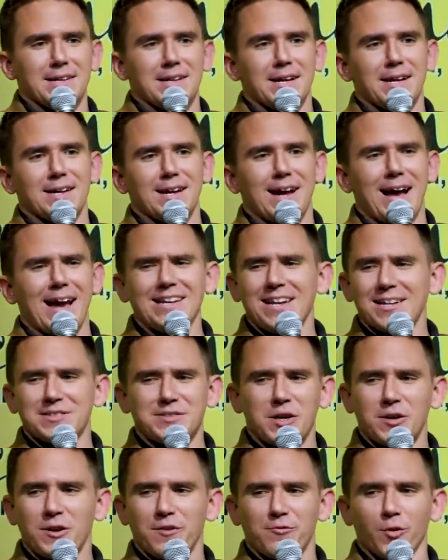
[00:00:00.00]
Yeah, I
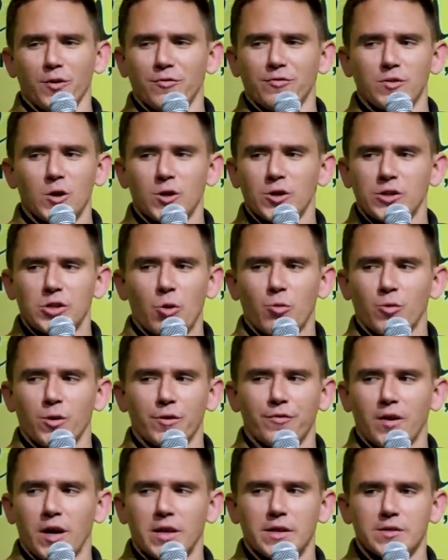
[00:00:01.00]
can't tell if we're flirting or
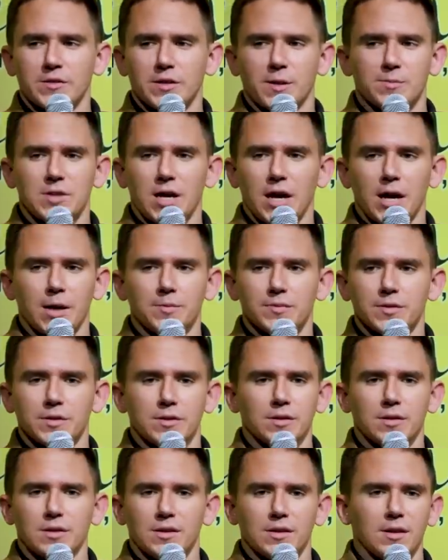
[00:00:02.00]
we're fighting
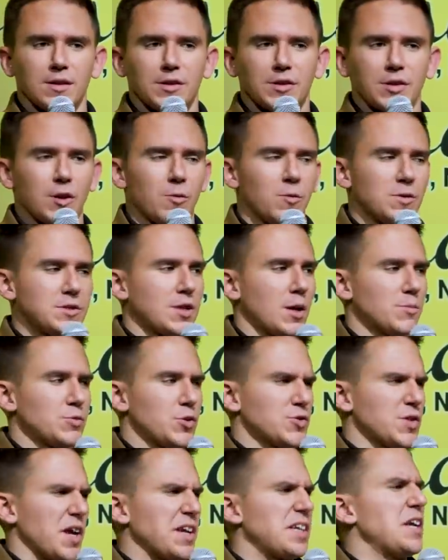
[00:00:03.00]
sometimes. You know, one time
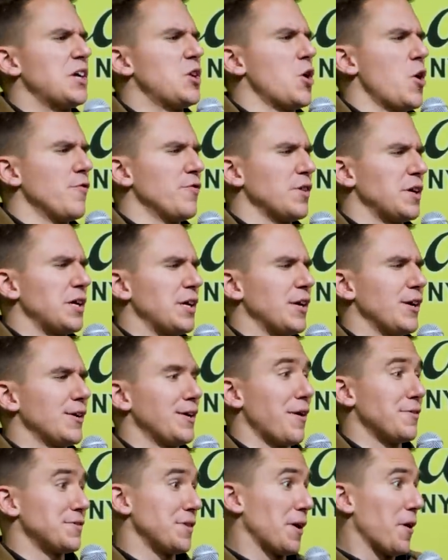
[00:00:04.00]
she was like, get over here.
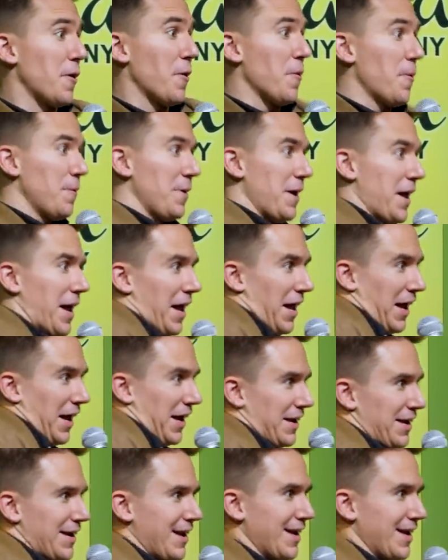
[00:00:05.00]
And I was like, okay.